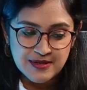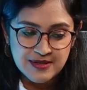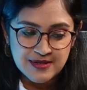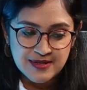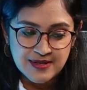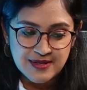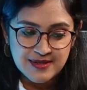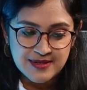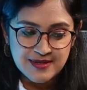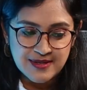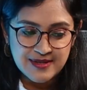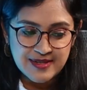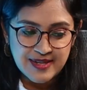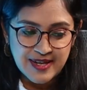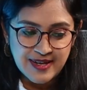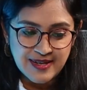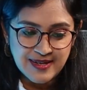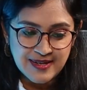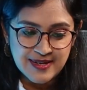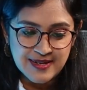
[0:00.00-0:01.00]
The
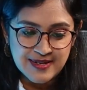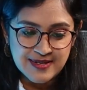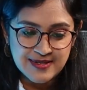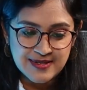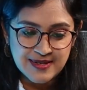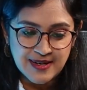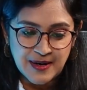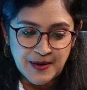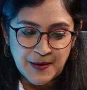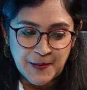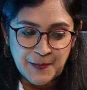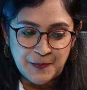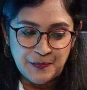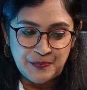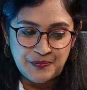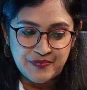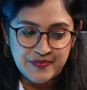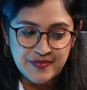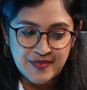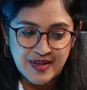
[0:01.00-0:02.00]
thing is,
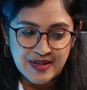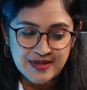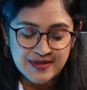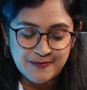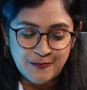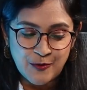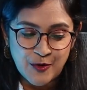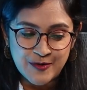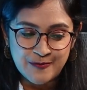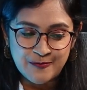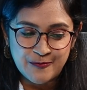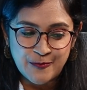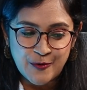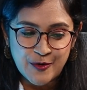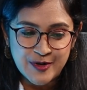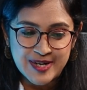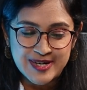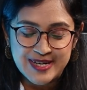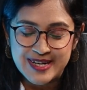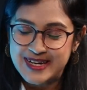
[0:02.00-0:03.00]

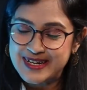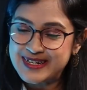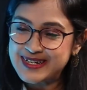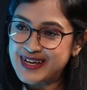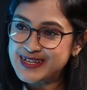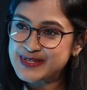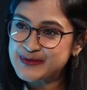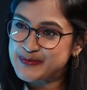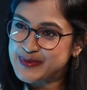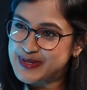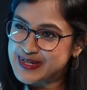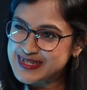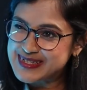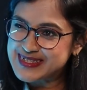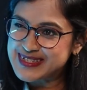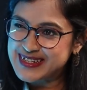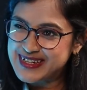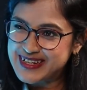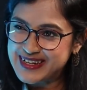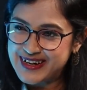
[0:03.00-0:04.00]
what it hit us
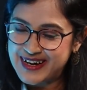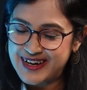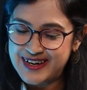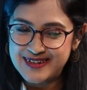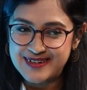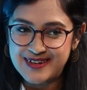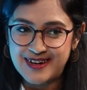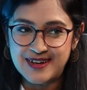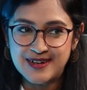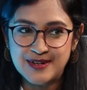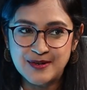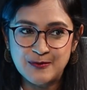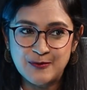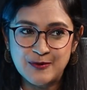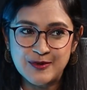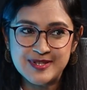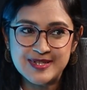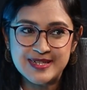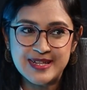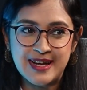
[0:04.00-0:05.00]
personally, right, Raghav, was